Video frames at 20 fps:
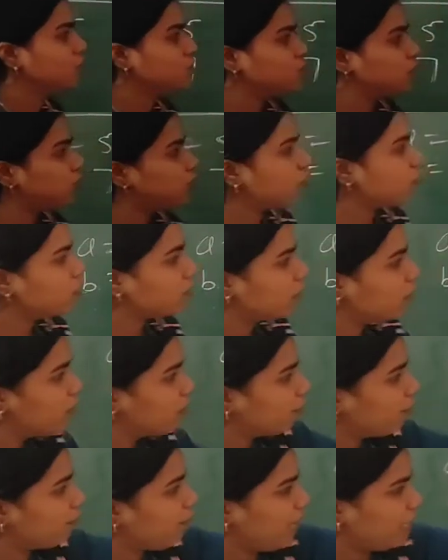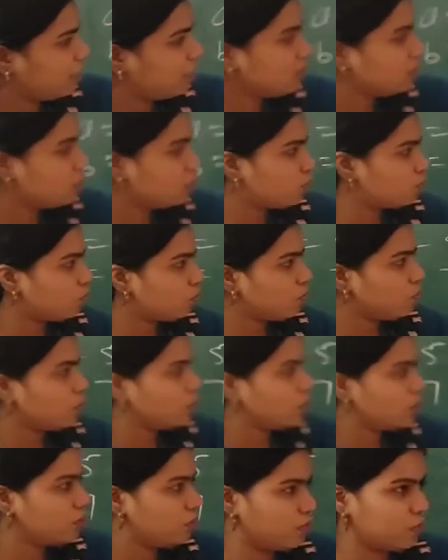Student, look, minus 2
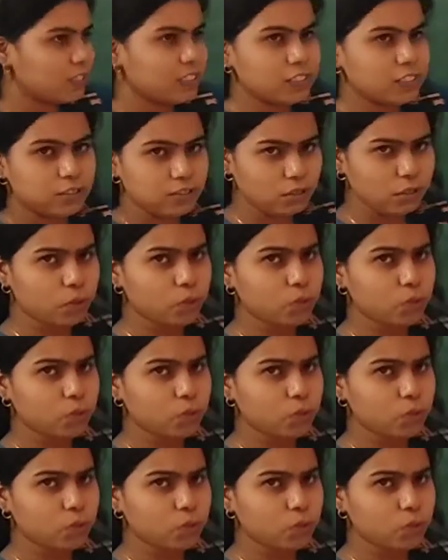is equals to